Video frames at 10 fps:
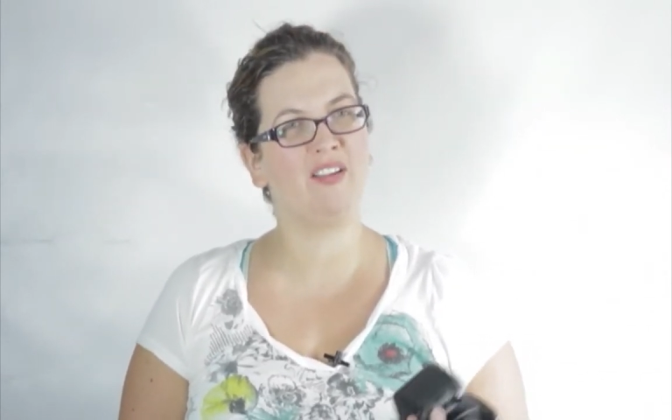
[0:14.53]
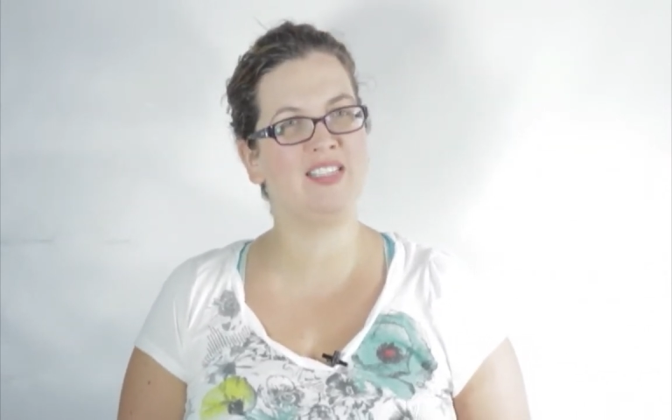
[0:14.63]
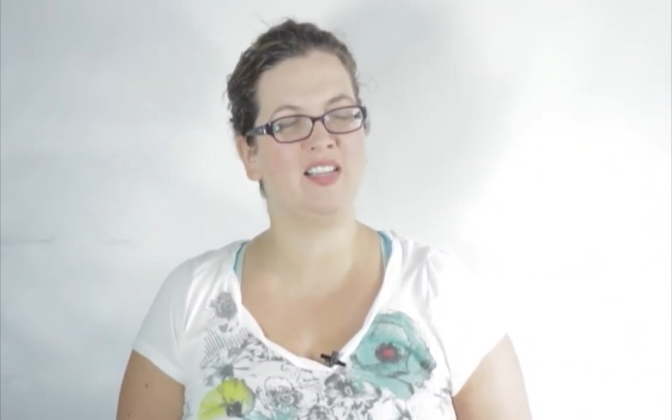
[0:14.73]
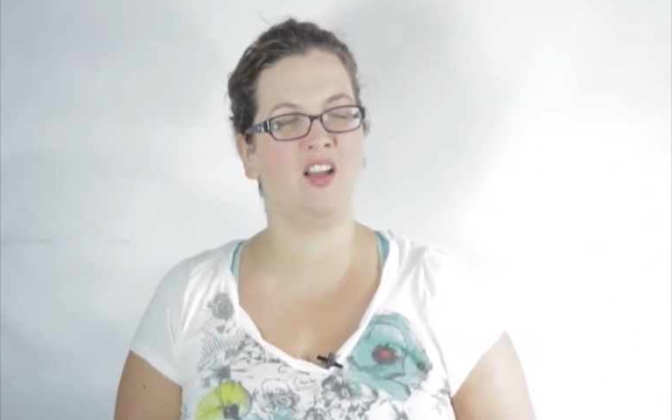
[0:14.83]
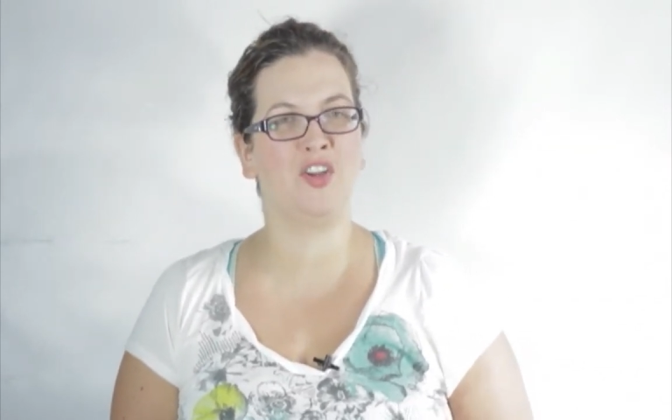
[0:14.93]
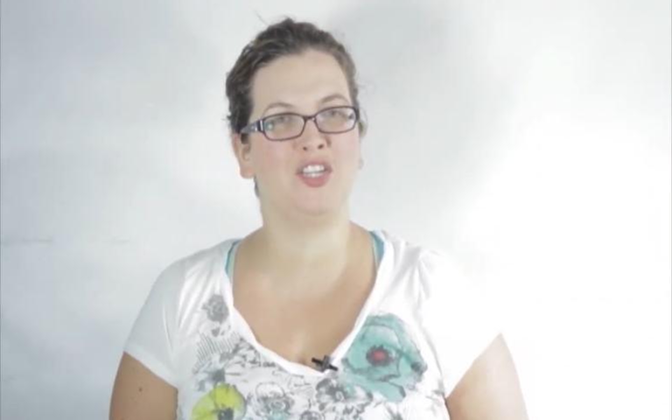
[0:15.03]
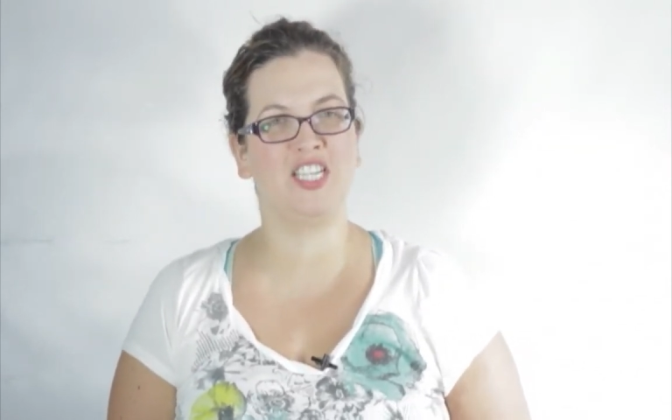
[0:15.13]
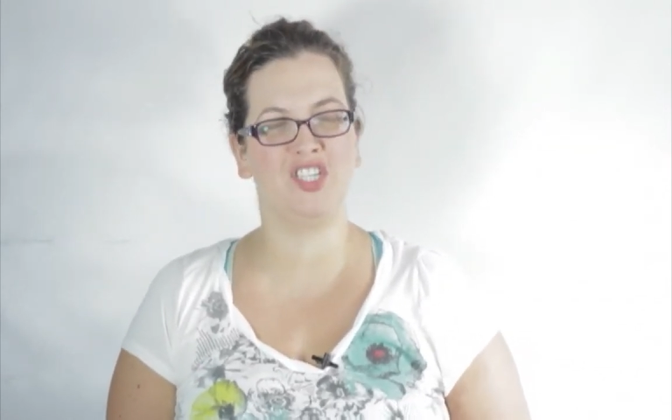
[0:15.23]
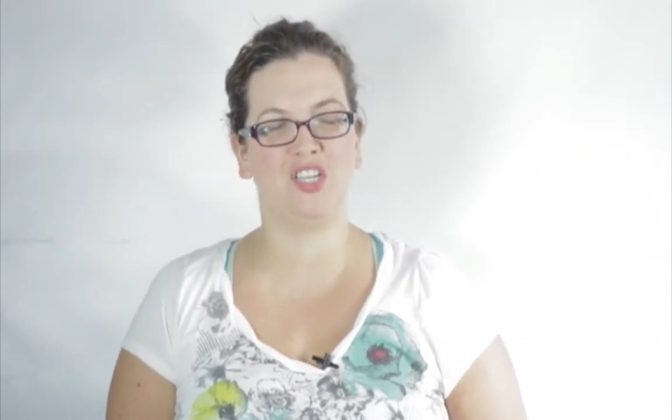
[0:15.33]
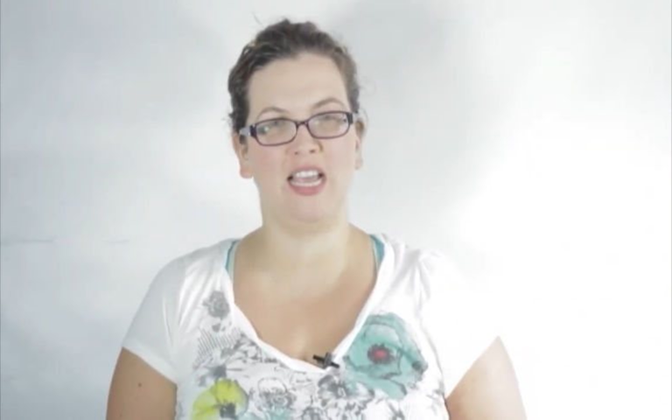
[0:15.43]
is it on your
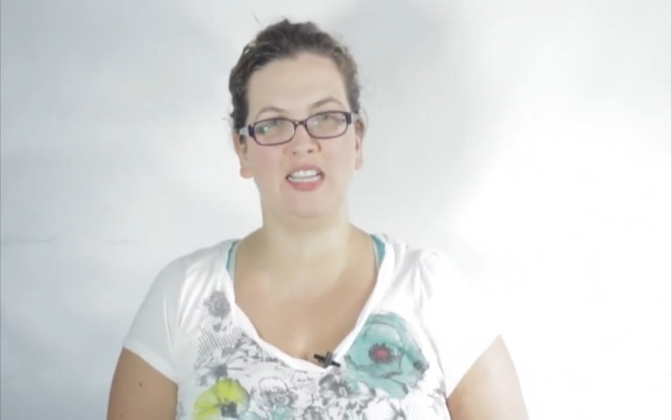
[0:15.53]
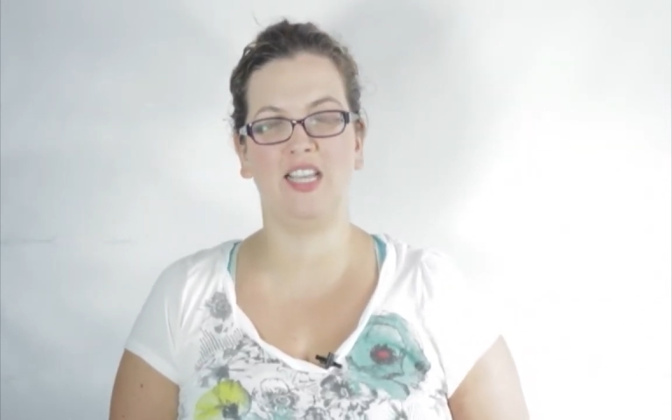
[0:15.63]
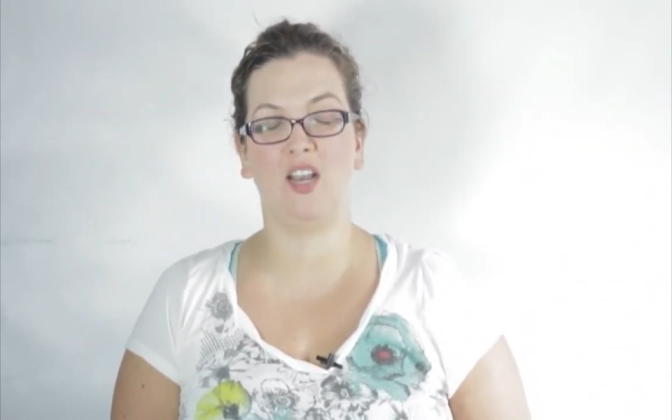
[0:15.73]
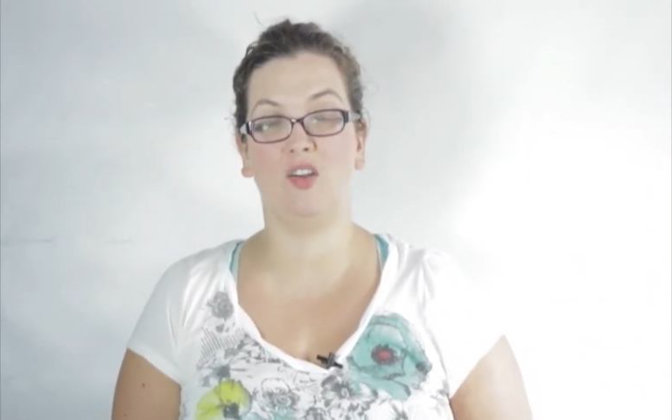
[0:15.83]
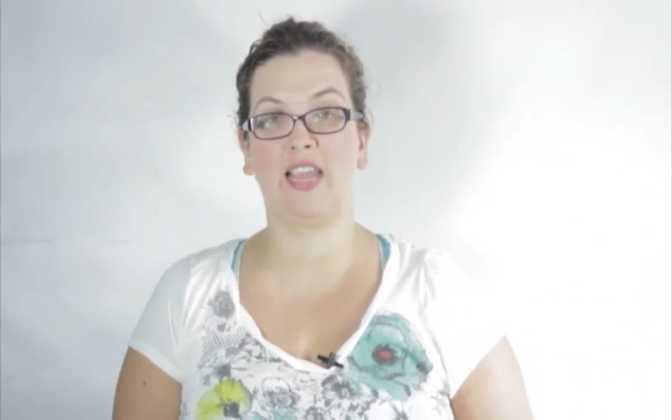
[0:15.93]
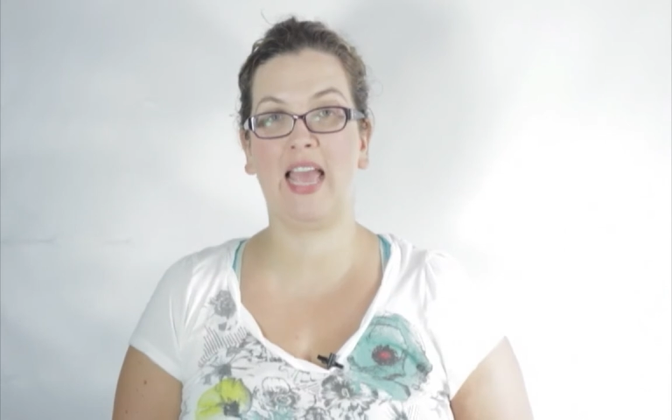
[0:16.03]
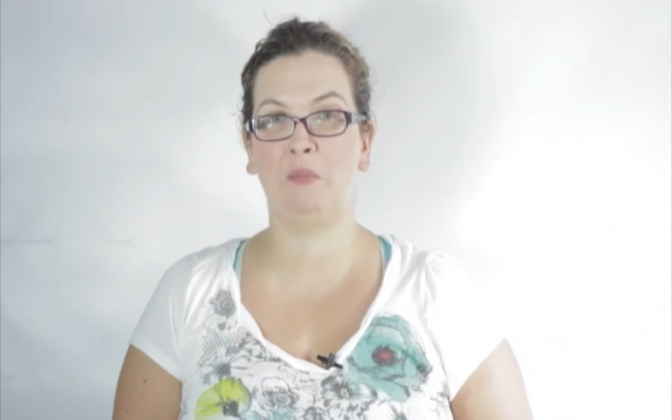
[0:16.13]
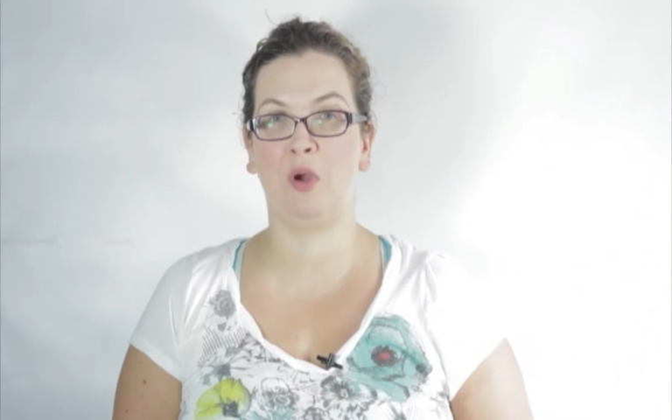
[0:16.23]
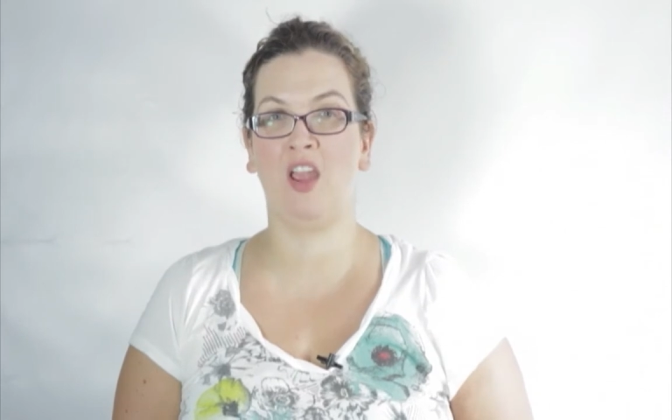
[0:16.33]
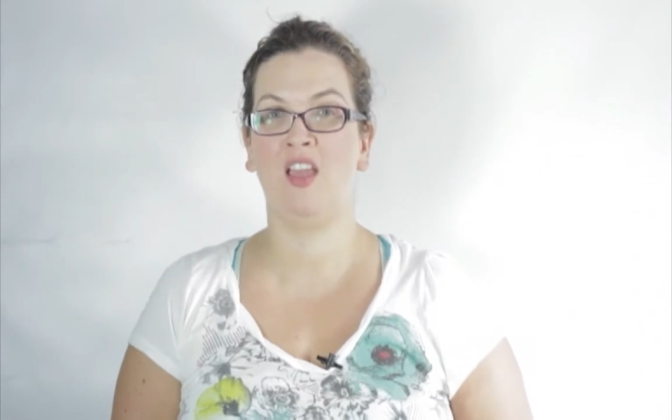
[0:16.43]
digital SLR
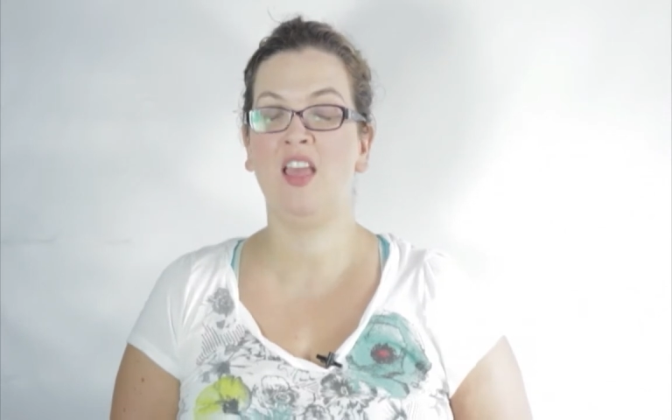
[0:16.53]
camera.